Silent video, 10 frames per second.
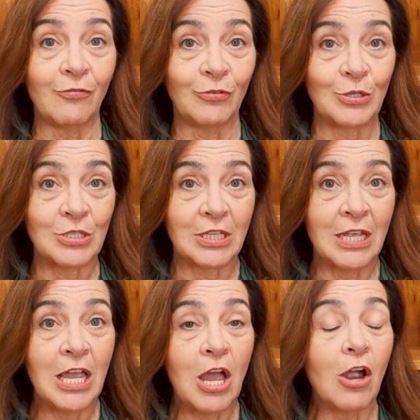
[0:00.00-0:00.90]
effort,
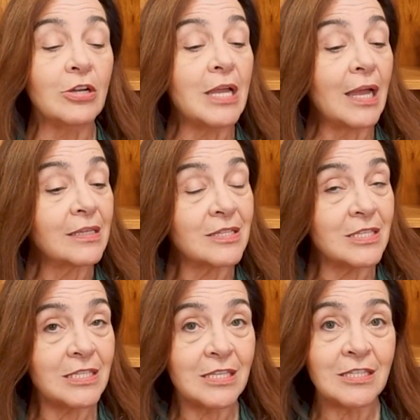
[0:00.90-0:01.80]
are not
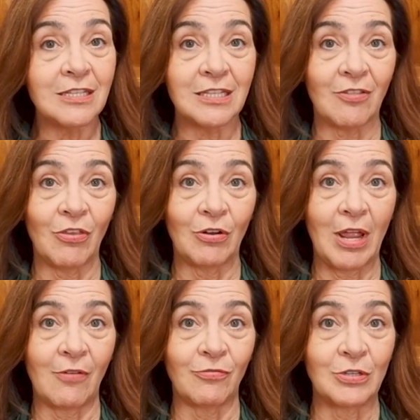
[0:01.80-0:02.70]
consistent in
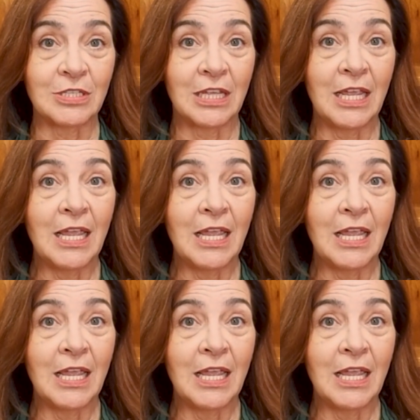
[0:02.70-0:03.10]
their effort,